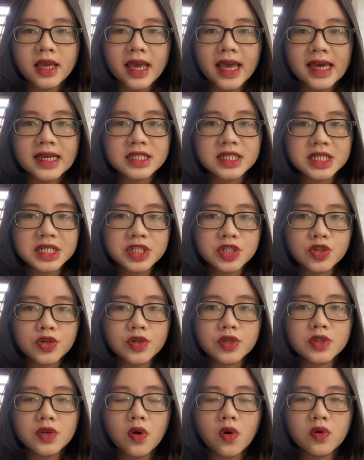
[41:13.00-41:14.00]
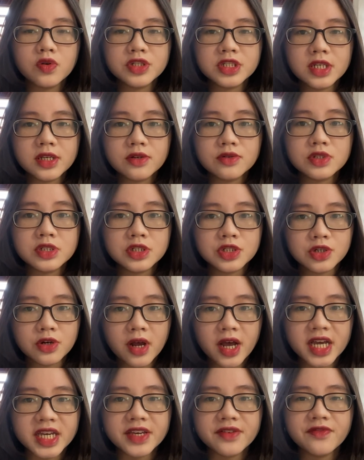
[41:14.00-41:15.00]
And teachers also
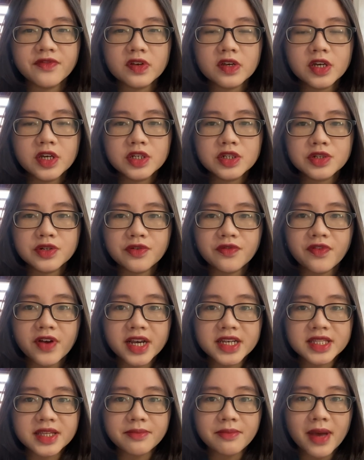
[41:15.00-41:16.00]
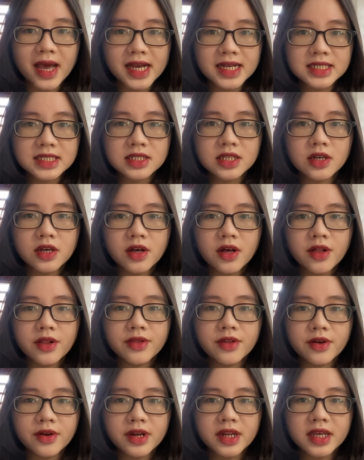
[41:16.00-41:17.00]
strive to find the best
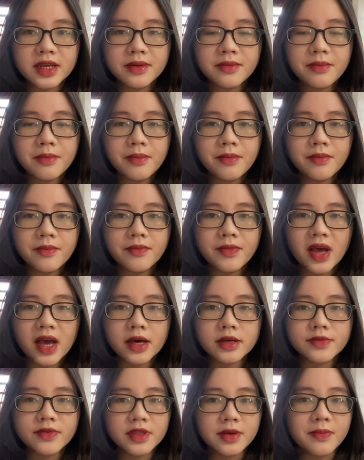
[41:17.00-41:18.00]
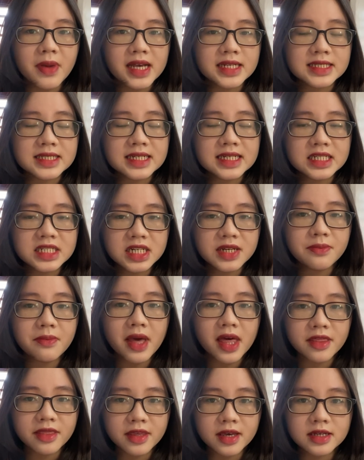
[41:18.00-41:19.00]
learning, the best teaching
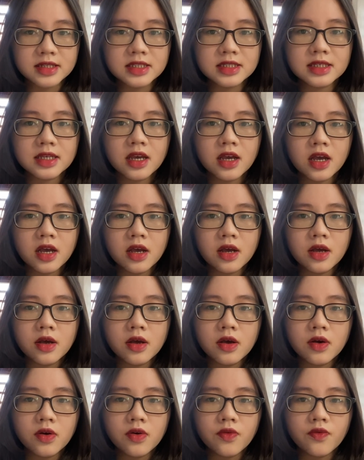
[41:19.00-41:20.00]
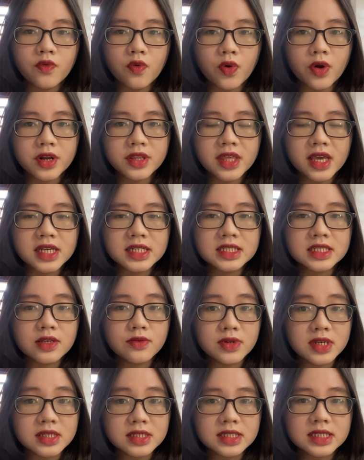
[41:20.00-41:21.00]
methods for their
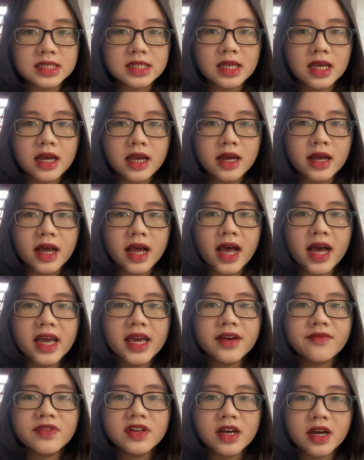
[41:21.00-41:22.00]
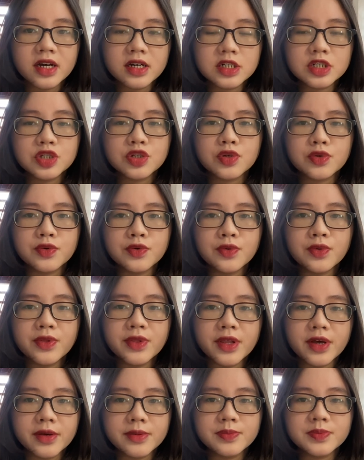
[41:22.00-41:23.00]
students. I have an aunt who
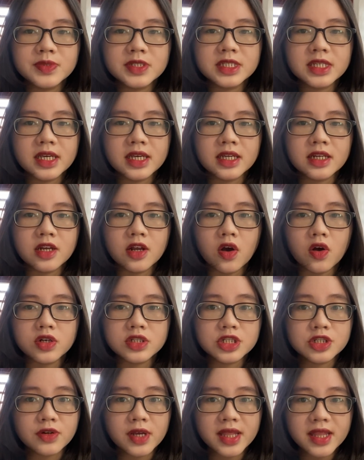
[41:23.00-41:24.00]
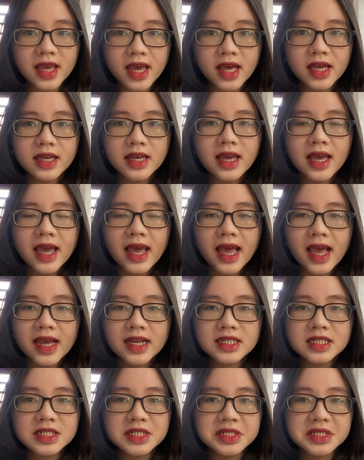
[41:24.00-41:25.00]
lives in Australia,
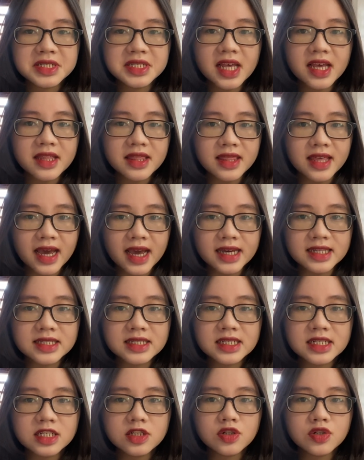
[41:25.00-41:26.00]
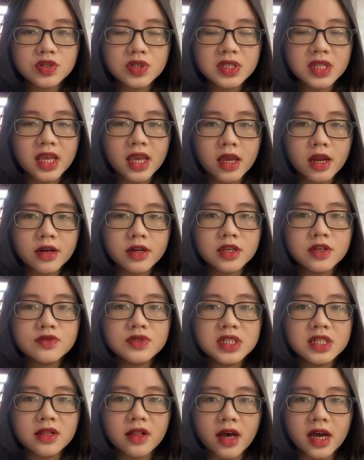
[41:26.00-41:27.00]
and she said that teachers there
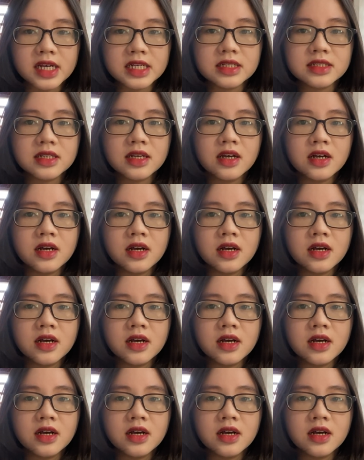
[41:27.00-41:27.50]
utilize